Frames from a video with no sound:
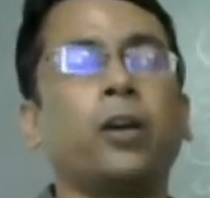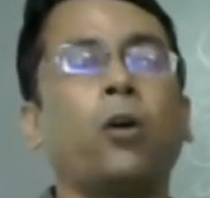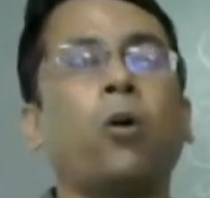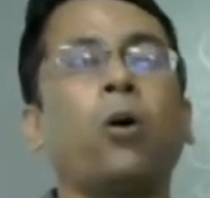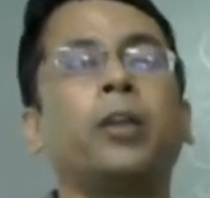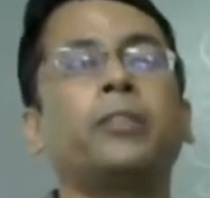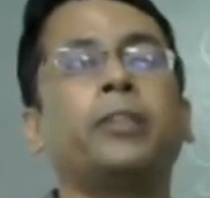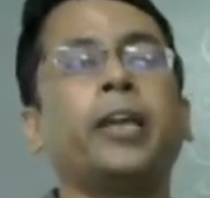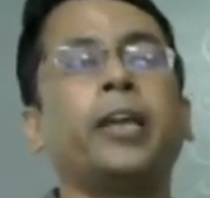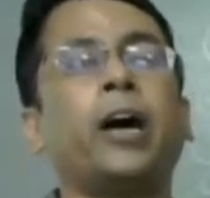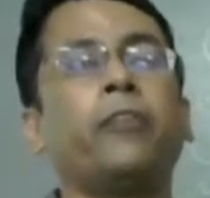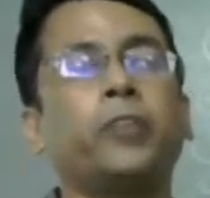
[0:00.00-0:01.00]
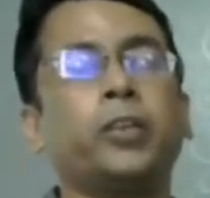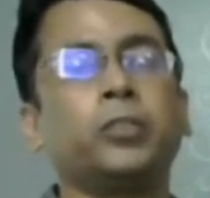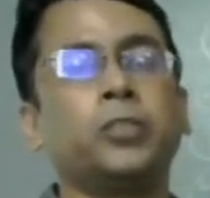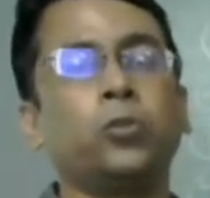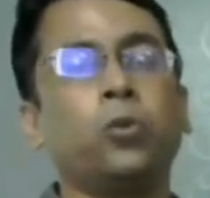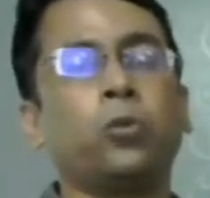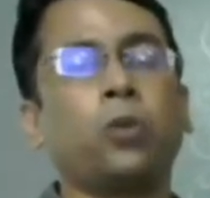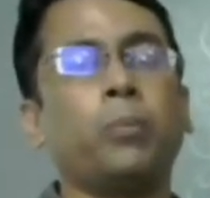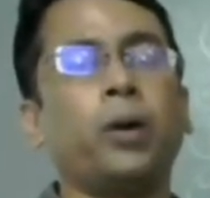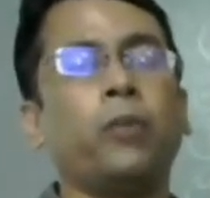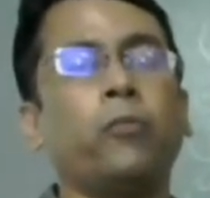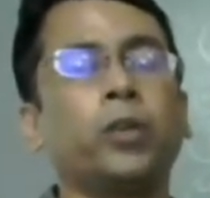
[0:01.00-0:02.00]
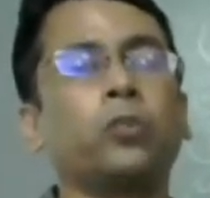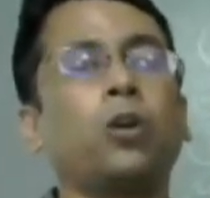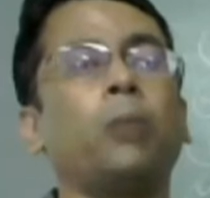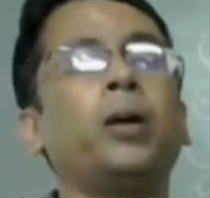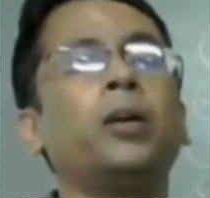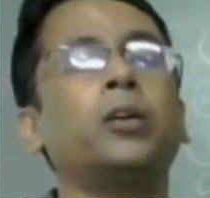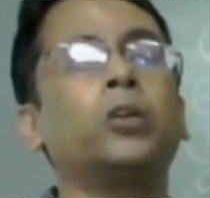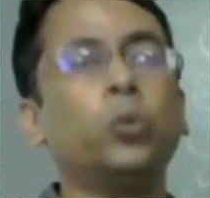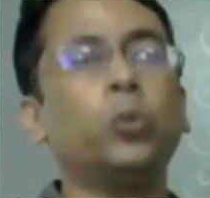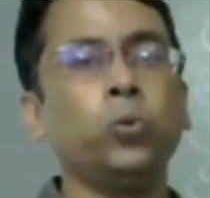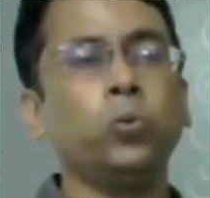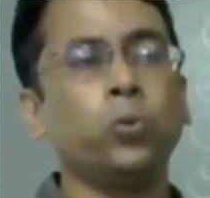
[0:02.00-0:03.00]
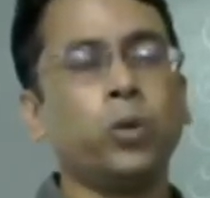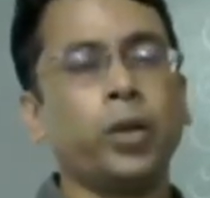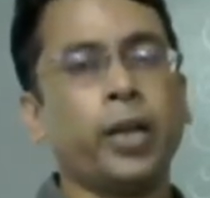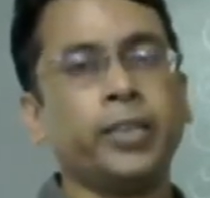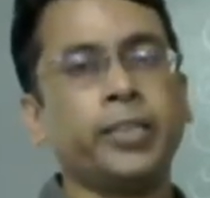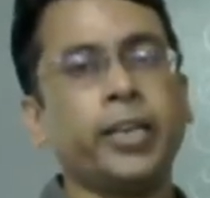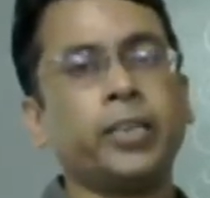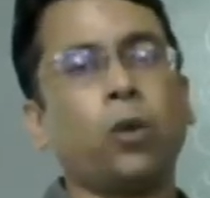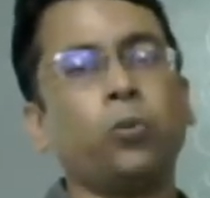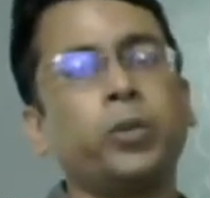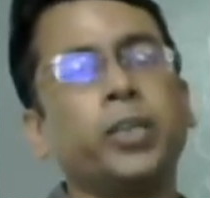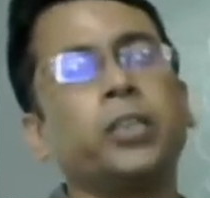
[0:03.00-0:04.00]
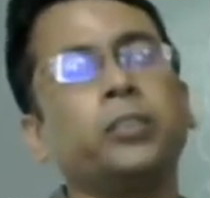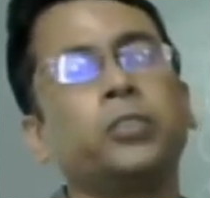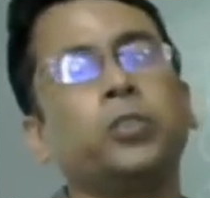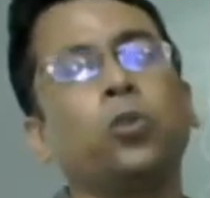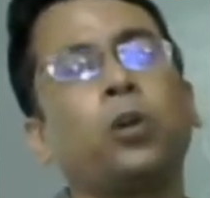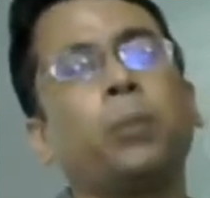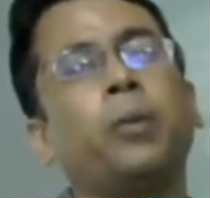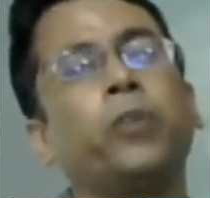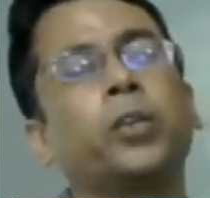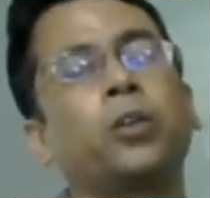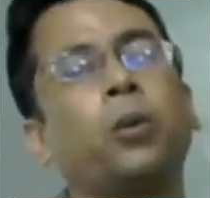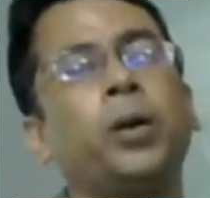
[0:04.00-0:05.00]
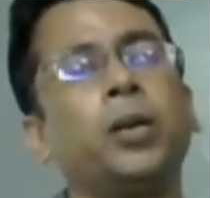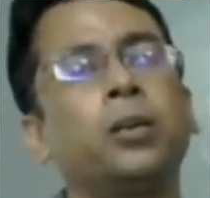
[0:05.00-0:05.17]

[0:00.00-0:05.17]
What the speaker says: or then after 0 comma 1 comma 2, and then counting the 0 comma 1 comma